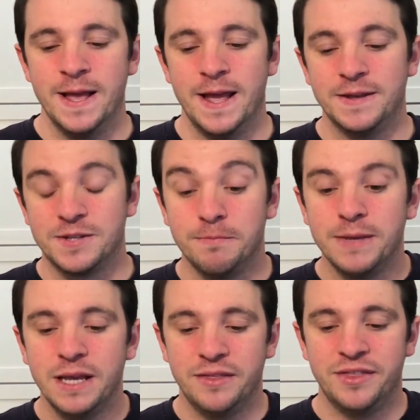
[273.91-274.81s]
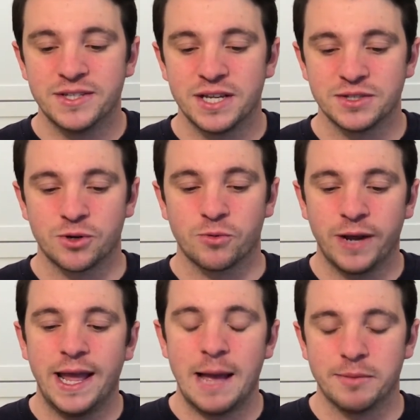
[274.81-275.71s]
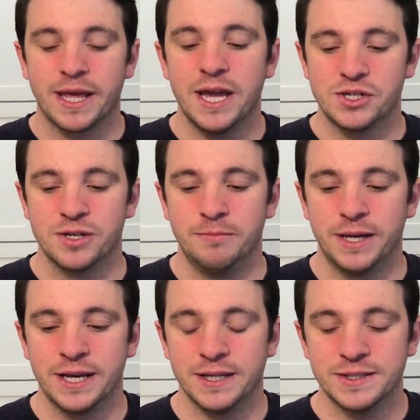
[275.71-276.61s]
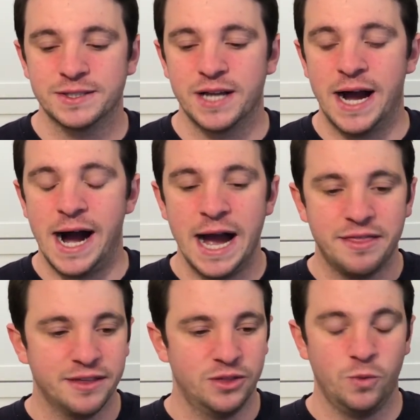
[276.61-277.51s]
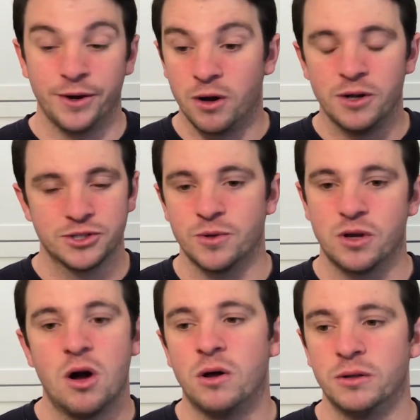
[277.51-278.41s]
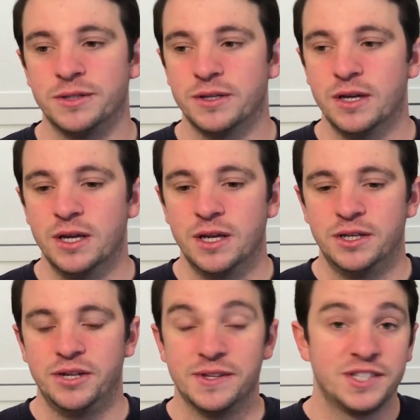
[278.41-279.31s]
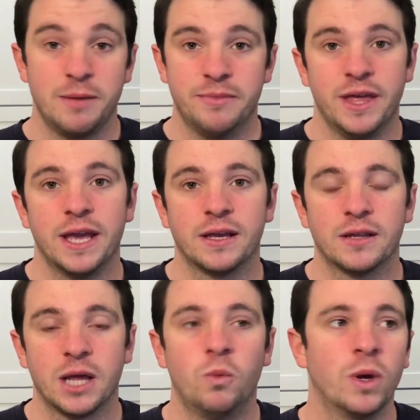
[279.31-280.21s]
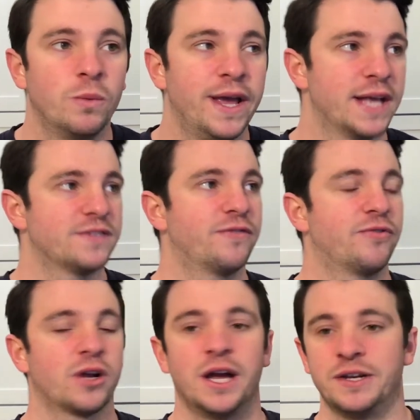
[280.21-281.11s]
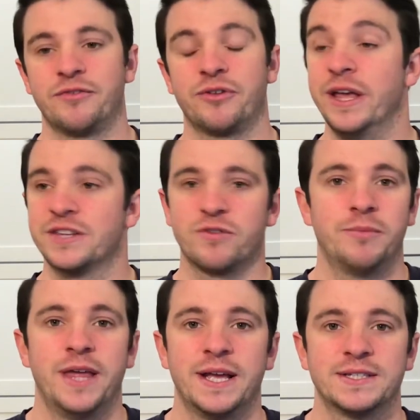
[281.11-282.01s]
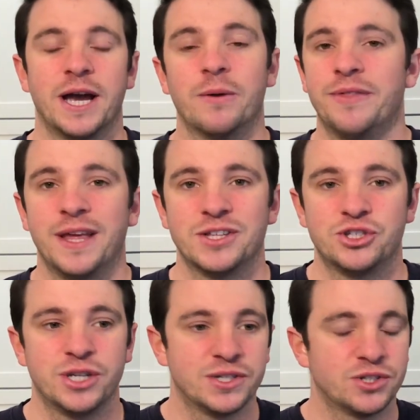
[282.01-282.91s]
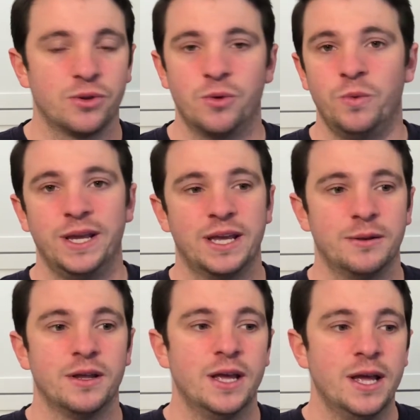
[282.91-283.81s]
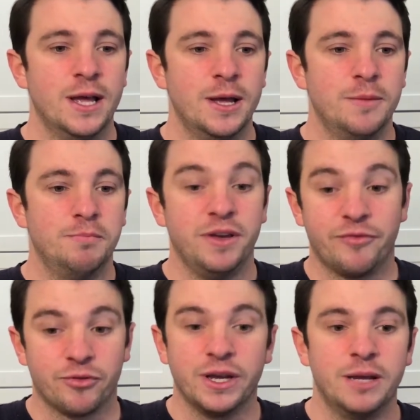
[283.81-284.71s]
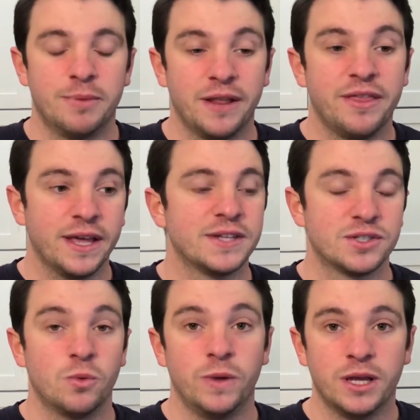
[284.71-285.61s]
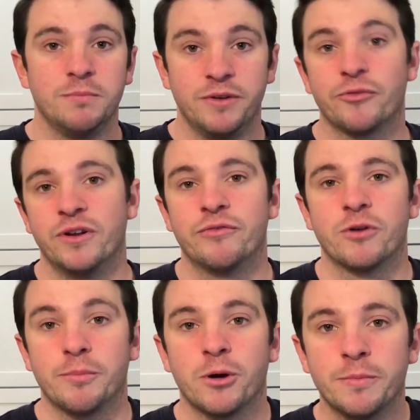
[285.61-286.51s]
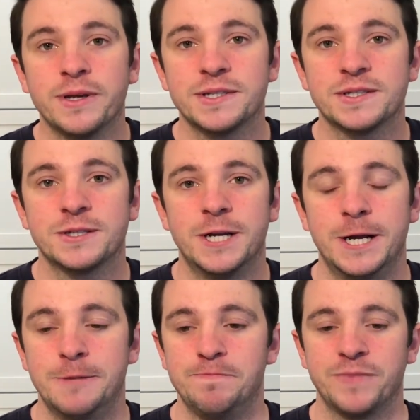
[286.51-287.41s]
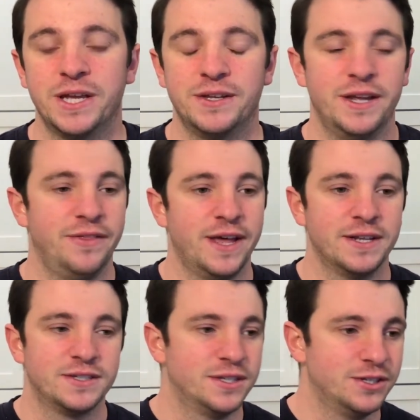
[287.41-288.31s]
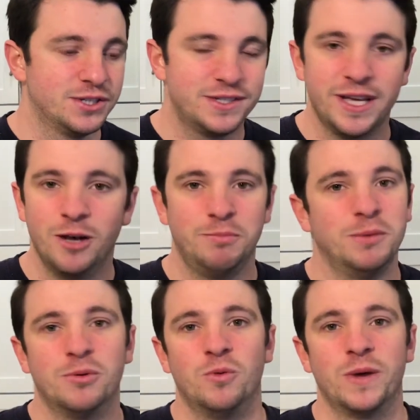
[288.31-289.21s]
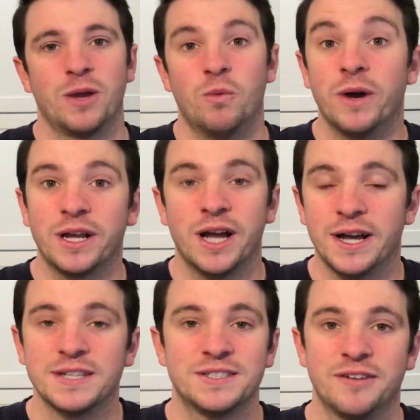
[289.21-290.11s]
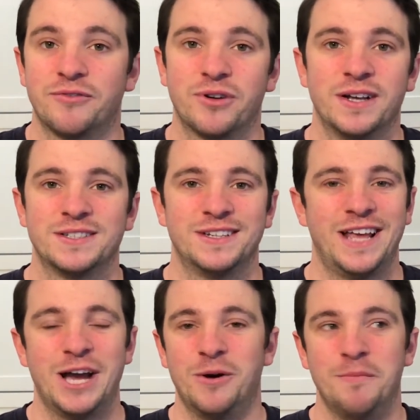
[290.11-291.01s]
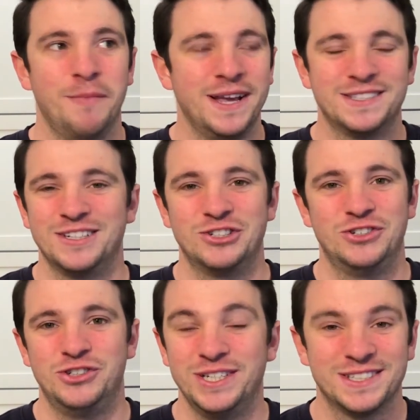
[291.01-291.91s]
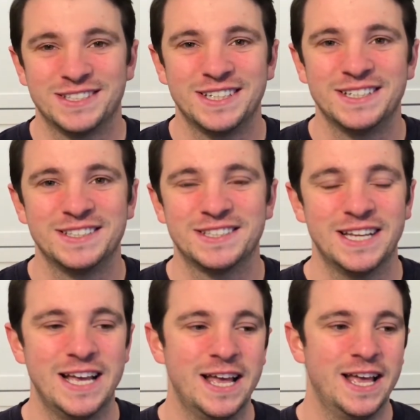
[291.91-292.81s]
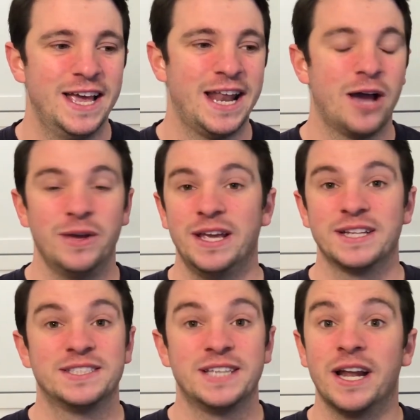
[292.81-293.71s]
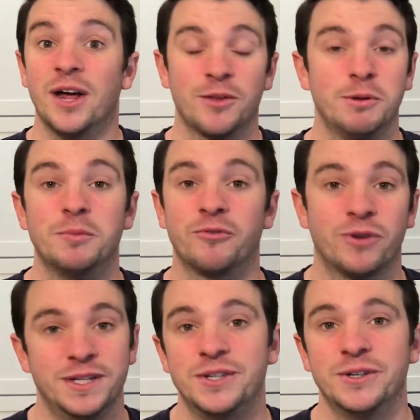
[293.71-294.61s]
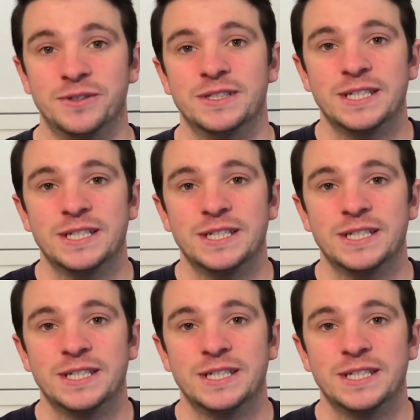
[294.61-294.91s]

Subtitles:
And to me, this has great application, because I think that we are also called to the same thing. Like, when we ask for God to free us from things, I don't think it's just so that we can be free, but I think it's so we can be freed for a purpose, and that is to just tell people like what God has done for us, and how amazing Jesus is, and how He can set other people free too.